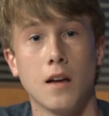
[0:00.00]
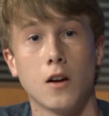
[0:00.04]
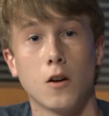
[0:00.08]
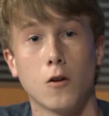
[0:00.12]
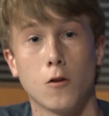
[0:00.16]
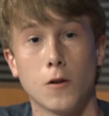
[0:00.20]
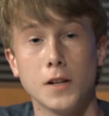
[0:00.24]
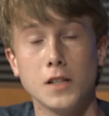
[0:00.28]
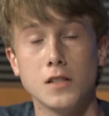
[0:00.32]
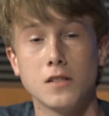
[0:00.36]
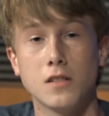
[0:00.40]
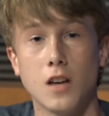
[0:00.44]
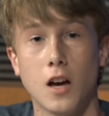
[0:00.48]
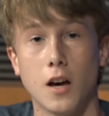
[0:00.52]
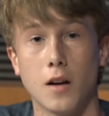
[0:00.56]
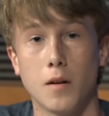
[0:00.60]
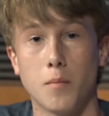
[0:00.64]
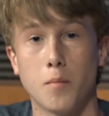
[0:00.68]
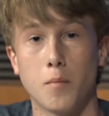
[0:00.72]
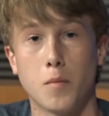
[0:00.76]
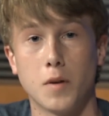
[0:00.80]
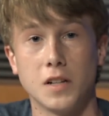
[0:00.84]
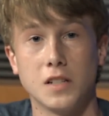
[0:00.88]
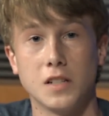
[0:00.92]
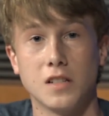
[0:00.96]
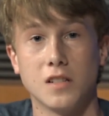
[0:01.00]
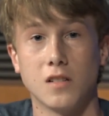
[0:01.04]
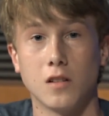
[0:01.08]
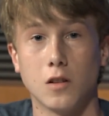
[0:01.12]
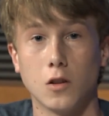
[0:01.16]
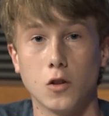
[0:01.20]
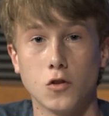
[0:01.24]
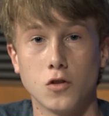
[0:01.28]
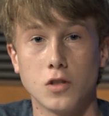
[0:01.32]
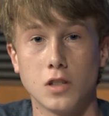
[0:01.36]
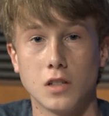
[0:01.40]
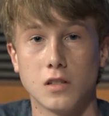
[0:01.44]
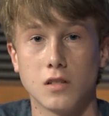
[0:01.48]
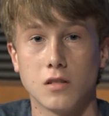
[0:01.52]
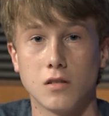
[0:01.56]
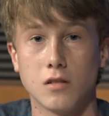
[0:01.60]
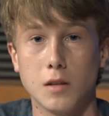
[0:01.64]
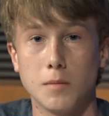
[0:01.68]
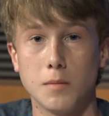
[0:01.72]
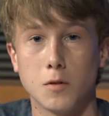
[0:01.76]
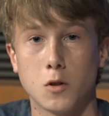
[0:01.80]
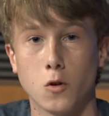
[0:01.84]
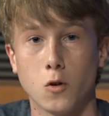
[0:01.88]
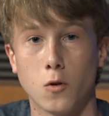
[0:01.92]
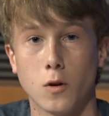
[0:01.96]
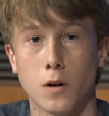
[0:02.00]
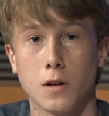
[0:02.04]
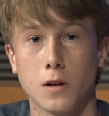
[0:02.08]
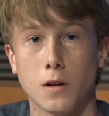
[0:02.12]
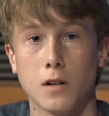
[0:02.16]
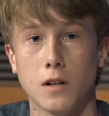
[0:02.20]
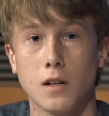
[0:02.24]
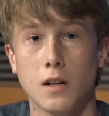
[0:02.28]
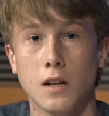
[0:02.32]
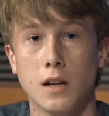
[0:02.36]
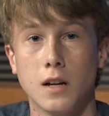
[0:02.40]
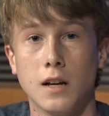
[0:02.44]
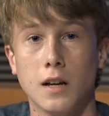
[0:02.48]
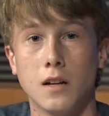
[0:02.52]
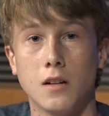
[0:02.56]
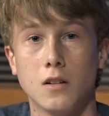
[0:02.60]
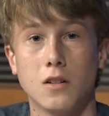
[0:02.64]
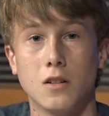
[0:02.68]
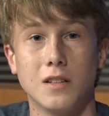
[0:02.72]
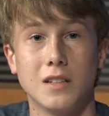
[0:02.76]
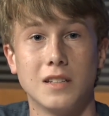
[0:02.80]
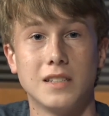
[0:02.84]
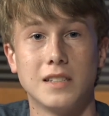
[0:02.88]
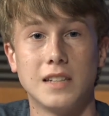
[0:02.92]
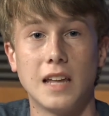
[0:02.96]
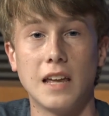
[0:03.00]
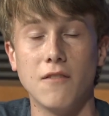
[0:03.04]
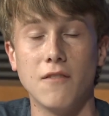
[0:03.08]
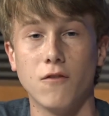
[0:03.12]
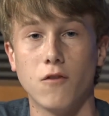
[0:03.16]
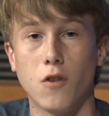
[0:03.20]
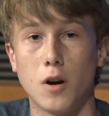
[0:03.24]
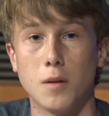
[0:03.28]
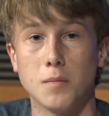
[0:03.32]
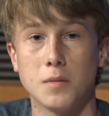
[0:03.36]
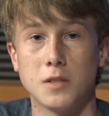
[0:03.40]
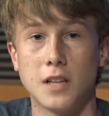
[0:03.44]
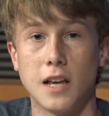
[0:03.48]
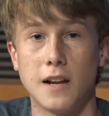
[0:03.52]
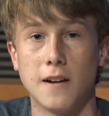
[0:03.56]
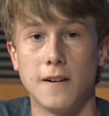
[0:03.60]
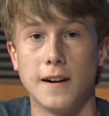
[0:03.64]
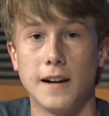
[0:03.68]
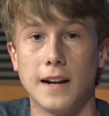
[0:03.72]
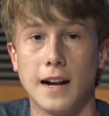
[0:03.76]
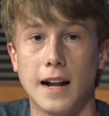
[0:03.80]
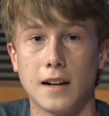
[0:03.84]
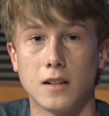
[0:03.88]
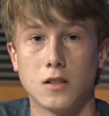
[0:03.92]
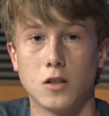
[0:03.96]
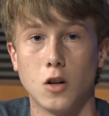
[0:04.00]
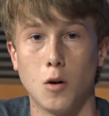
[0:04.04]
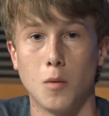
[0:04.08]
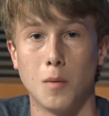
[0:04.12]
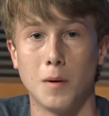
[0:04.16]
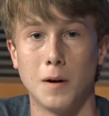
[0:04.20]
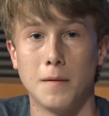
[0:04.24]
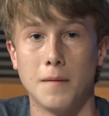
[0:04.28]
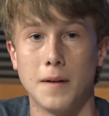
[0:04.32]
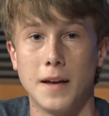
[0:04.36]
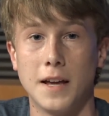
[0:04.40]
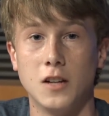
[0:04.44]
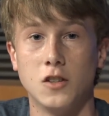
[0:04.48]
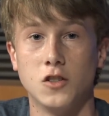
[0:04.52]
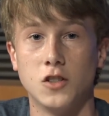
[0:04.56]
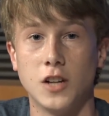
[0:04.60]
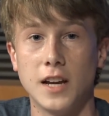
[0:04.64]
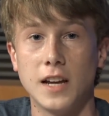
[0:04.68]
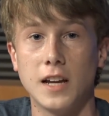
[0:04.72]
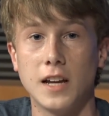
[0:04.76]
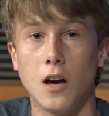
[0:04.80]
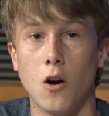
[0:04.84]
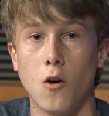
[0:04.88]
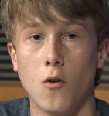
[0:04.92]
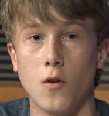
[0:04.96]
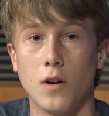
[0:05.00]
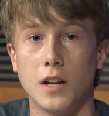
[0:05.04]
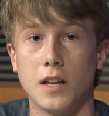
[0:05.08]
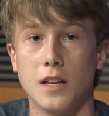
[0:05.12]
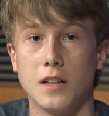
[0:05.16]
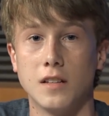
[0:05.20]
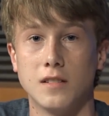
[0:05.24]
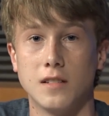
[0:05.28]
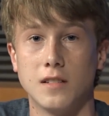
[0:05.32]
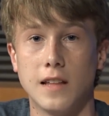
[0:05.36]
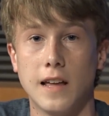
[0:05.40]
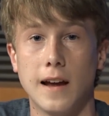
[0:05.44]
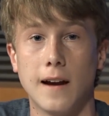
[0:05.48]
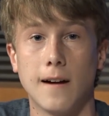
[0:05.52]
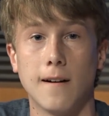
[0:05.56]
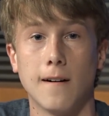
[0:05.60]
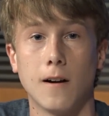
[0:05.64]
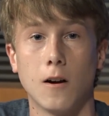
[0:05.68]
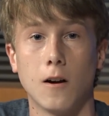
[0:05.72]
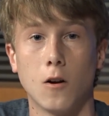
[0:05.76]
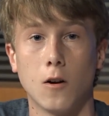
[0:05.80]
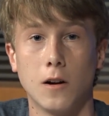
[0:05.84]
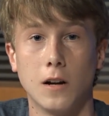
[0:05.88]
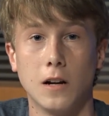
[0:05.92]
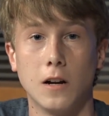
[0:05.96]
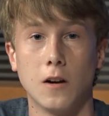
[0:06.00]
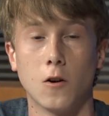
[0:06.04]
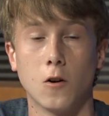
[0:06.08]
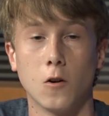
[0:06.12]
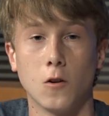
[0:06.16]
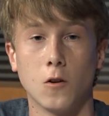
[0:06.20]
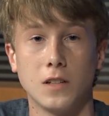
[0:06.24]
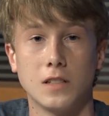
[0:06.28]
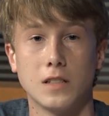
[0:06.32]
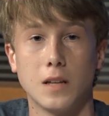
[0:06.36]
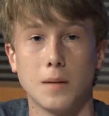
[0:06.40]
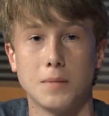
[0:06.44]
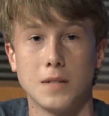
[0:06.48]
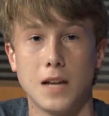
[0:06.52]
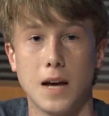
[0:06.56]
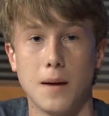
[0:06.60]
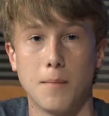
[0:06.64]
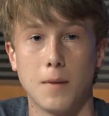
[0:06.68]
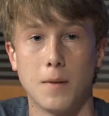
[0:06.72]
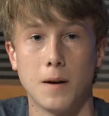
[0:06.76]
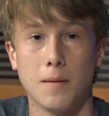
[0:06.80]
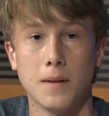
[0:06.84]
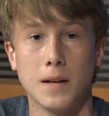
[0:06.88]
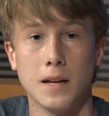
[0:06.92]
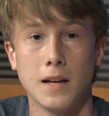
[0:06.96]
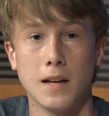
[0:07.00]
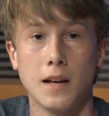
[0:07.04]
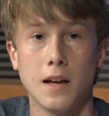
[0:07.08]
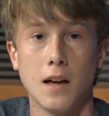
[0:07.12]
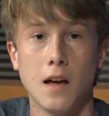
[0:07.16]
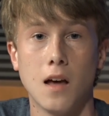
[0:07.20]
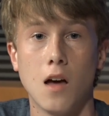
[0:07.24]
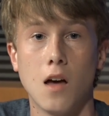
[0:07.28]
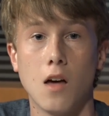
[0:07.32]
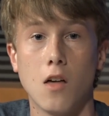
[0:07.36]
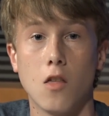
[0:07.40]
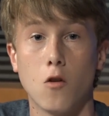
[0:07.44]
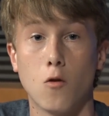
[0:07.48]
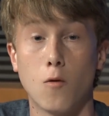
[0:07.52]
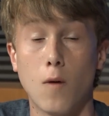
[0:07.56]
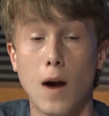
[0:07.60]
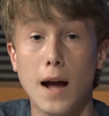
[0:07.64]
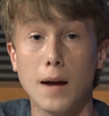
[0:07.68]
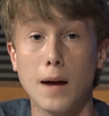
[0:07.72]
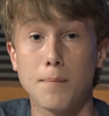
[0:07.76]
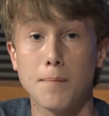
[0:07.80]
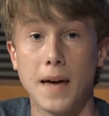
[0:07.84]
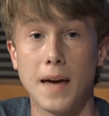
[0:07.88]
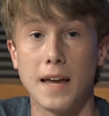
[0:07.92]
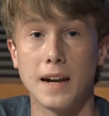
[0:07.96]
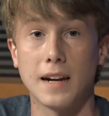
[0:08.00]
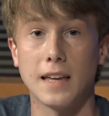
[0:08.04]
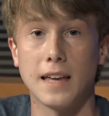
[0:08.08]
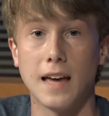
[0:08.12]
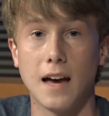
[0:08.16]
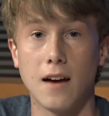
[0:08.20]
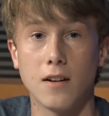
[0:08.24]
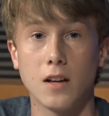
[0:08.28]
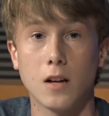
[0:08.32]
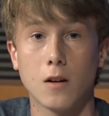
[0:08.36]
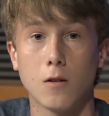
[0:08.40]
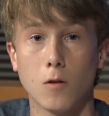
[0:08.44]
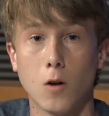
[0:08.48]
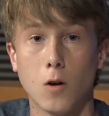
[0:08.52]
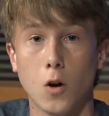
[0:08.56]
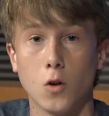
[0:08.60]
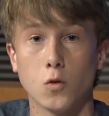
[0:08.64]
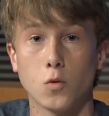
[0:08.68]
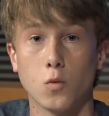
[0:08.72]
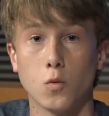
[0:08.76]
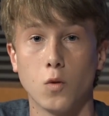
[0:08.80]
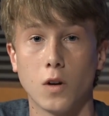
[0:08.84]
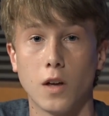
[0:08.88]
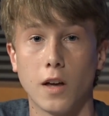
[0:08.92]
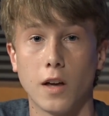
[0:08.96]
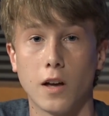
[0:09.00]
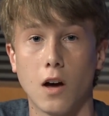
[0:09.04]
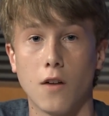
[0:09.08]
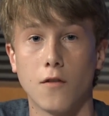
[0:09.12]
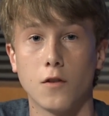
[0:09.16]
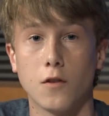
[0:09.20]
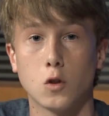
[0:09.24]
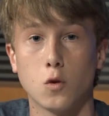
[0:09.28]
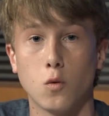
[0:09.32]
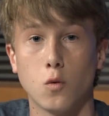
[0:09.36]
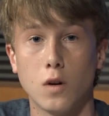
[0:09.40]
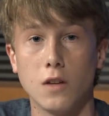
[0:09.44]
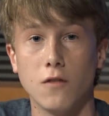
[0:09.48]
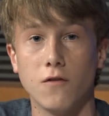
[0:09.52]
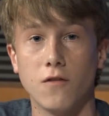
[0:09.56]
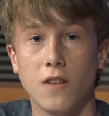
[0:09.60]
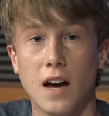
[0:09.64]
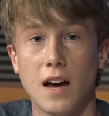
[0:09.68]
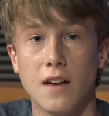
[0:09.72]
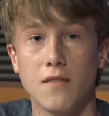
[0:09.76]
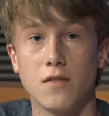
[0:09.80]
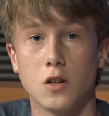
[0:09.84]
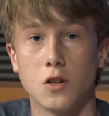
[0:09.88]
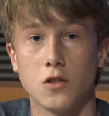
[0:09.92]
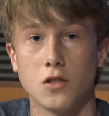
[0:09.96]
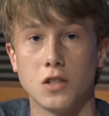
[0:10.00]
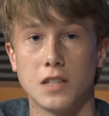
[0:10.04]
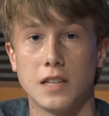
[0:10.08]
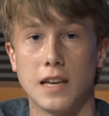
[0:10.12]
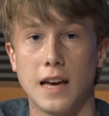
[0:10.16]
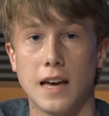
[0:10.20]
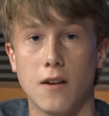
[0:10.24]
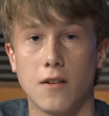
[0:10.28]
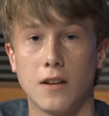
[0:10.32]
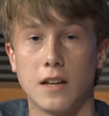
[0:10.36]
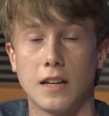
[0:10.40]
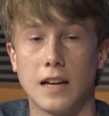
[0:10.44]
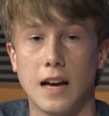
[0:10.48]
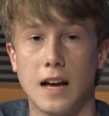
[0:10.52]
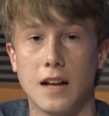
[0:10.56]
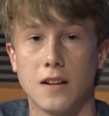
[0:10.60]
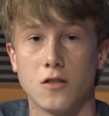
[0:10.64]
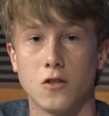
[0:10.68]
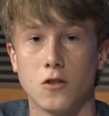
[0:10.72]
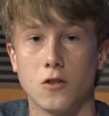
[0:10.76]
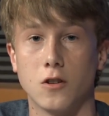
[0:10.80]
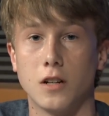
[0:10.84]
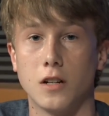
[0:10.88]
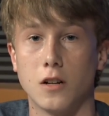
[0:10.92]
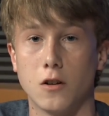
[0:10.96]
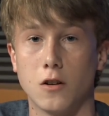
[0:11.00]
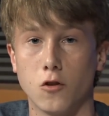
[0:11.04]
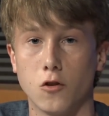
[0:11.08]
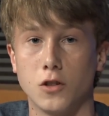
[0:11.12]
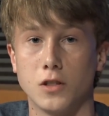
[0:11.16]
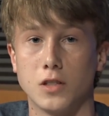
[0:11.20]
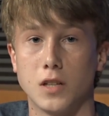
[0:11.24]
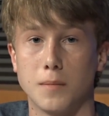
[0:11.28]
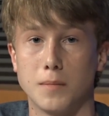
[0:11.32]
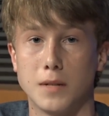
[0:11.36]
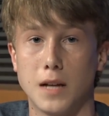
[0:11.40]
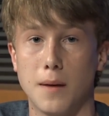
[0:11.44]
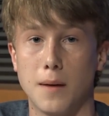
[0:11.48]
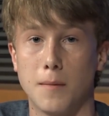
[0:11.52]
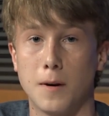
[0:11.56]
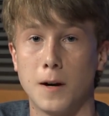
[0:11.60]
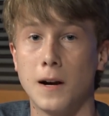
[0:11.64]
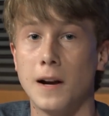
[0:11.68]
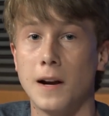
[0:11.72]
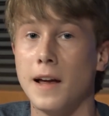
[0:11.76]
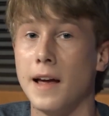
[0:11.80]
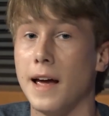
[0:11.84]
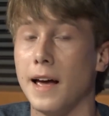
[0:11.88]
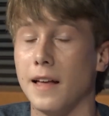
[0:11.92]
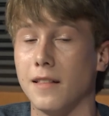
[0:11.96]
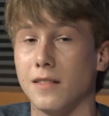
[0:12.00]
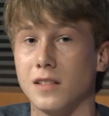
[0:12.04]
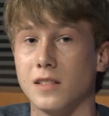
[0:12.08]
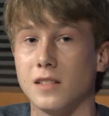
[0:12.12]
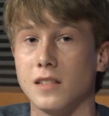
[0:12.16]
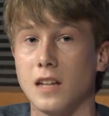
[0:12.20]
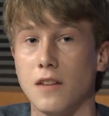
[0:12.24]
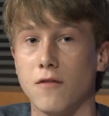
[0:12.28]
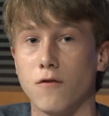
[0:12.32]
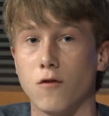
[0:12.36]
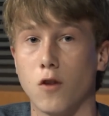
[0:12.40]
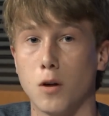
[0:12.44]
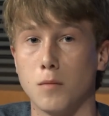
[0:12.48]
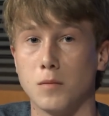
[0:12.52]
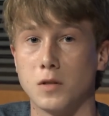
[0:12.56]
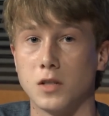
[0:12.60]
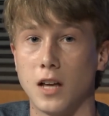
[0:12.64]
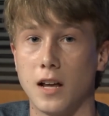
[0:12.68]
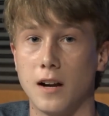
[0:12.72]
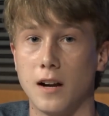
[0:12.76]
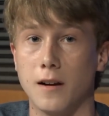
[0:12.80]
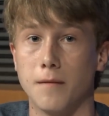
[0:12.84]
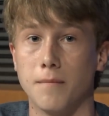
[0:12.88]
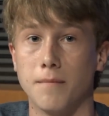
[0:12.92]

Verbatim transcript: Chris Young brings his Losing Sleep tour to the State Farm Center in October, and Jake Owen is there in early September. The rock band Counting Crows will kick off a 25 Years in Counting concert in early September at the State Farm Center.